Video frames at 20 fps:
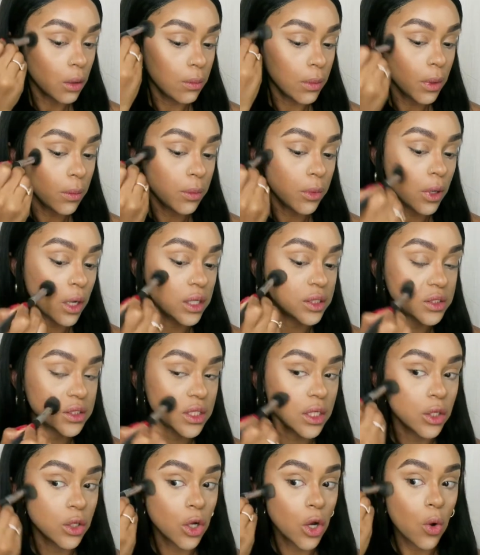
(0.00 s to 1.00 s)
remember I
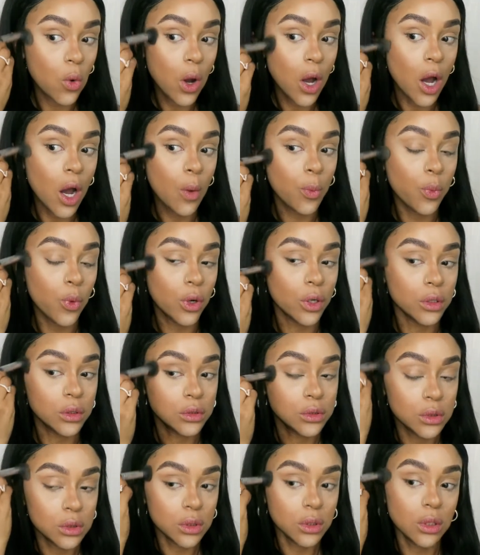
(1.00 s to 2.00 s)
said go
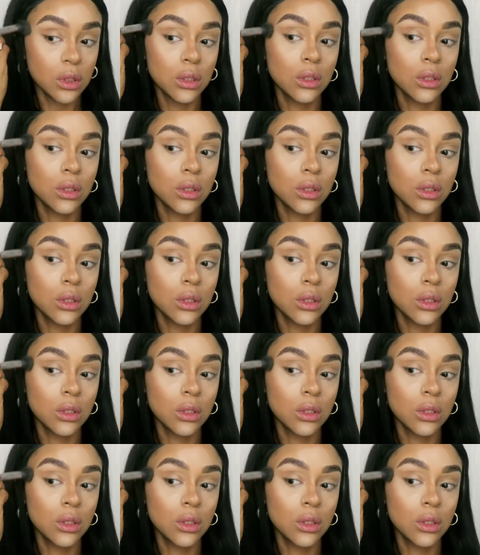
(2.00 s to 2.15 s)
upwards